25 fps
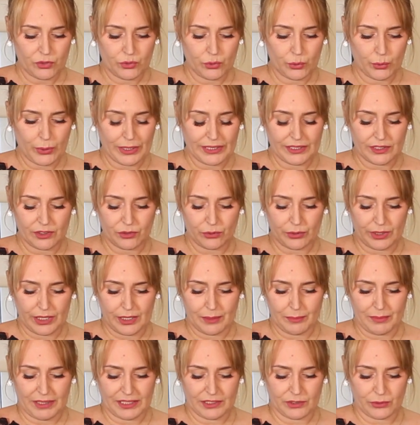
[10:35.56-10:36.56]

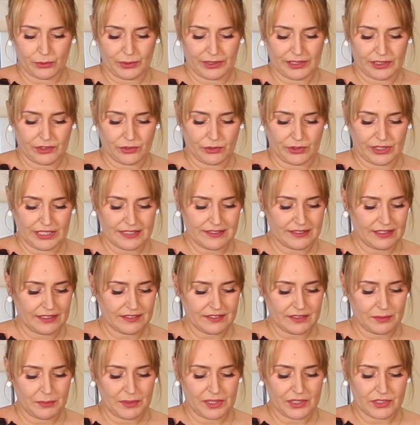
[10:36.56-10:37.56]
23 by 23
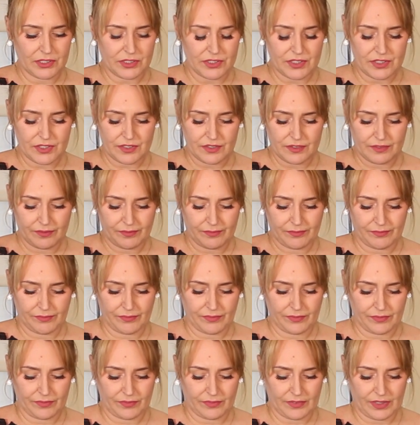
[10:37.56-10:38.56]
centimeters
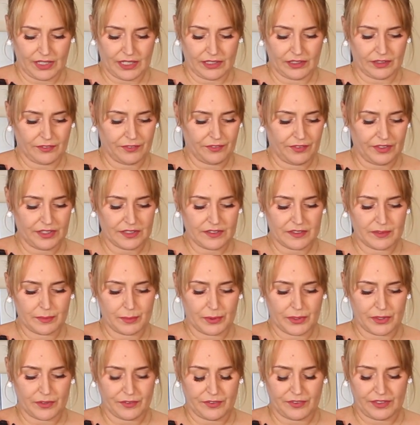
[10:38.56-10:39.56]
and it fits
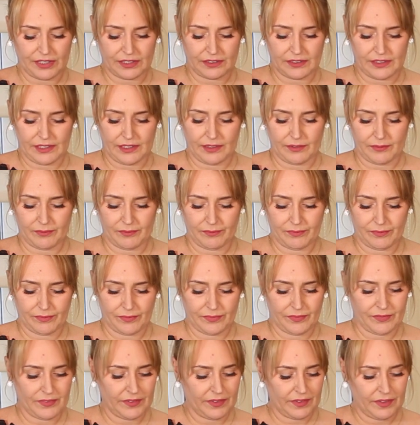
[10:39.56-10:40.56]
perfectly.
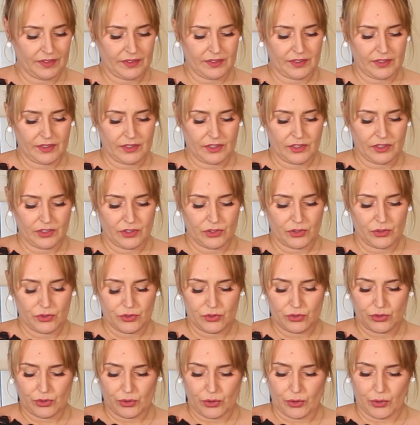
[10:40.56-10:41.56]

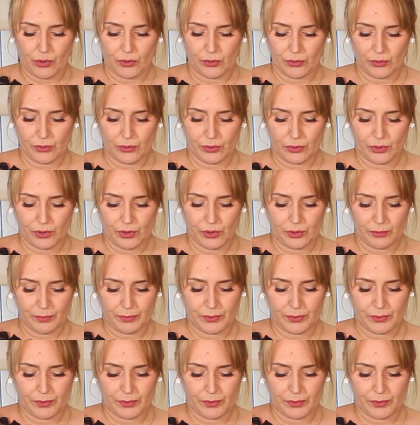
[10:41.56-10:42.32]
So you